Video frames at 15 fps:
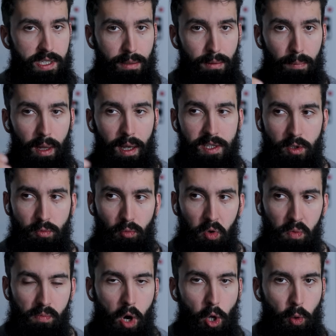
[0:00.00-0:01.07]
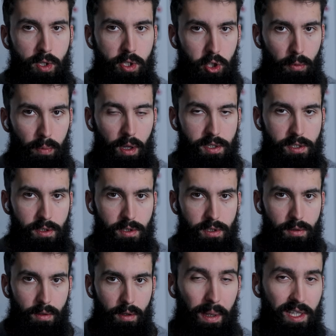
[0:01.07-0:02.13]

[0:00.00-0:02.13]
And the same applies to more moderate surpluses.